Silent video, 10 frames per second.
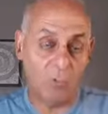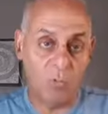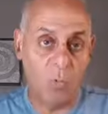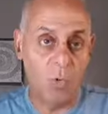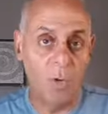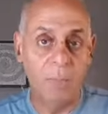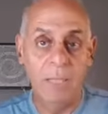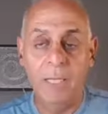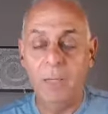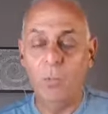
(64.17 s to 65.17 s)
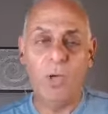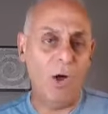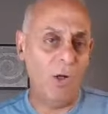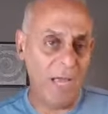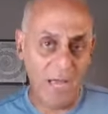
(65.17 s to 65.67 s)
for them. We
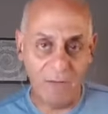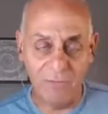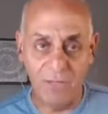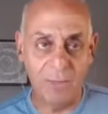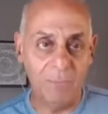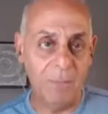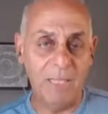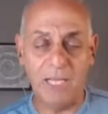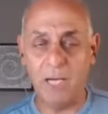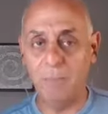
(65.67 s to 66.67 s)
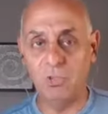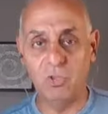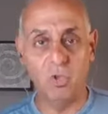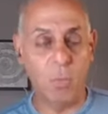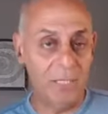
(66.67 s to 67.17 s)
all have them. I mean, they come in
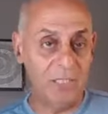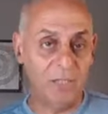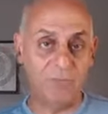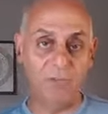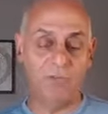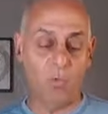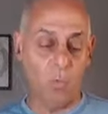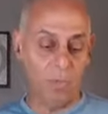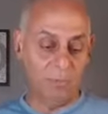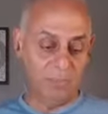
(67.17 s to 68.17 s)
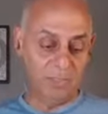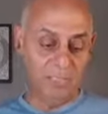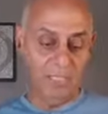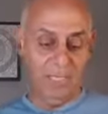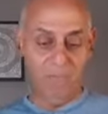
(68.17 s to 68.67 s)
so many different forms.
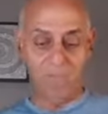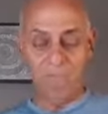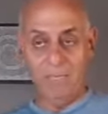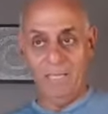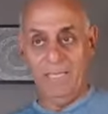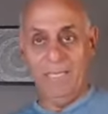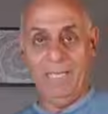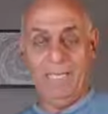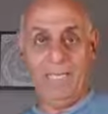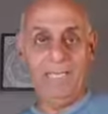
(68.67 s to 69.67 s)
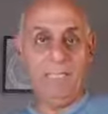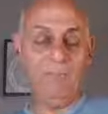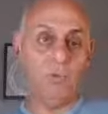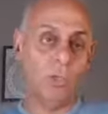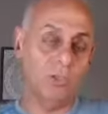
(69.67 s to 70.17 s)
And if
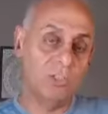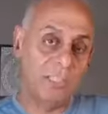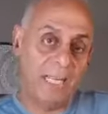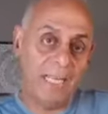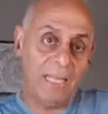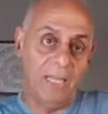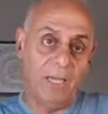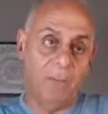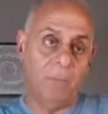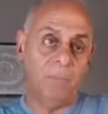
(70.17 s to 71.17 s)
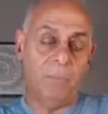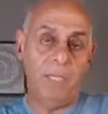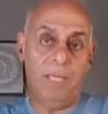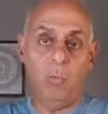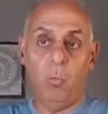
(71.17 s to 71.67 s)
you understand them
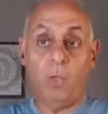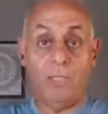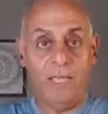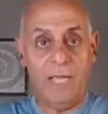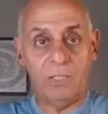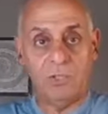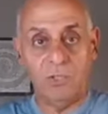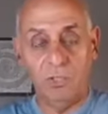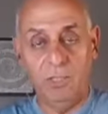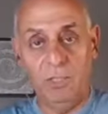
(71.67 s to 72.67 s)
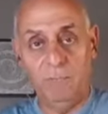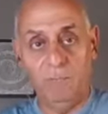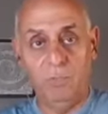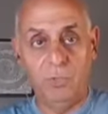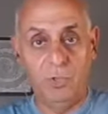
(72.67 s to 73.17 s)
in what they actually
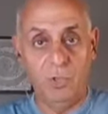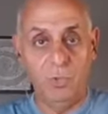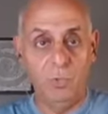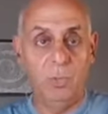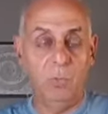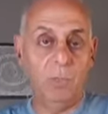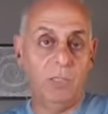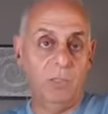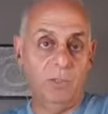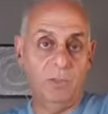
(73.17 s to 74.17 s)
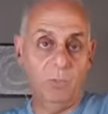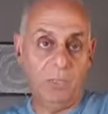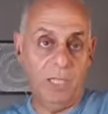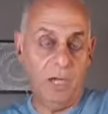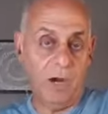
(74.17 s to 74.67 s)
do and what
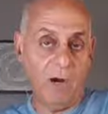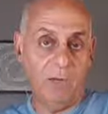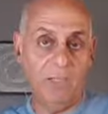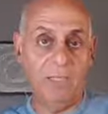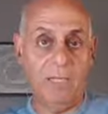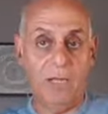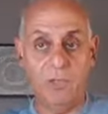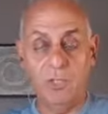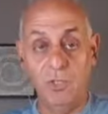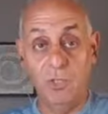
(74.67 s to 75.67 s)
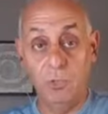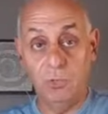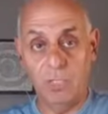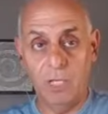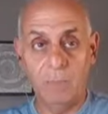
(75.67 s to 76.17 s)
they are and how you can use
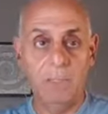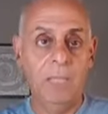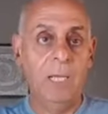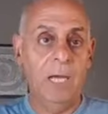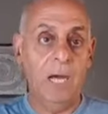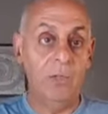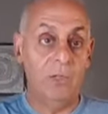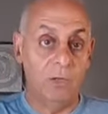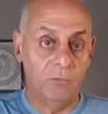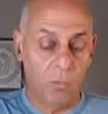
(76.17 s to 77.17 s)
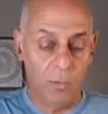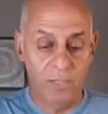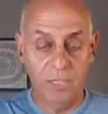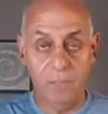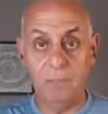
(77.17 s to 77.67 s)
them and how you can avoid
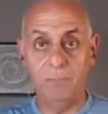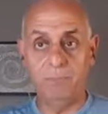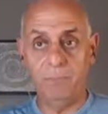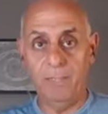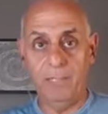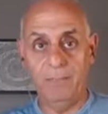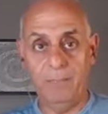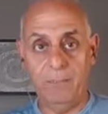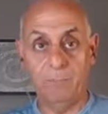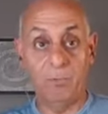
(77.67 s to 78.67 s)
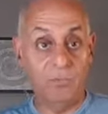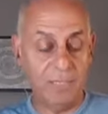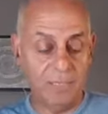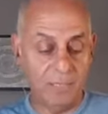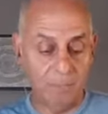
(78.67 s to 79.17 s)
them and prevent
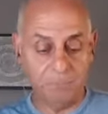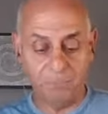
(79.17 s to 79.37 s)
them,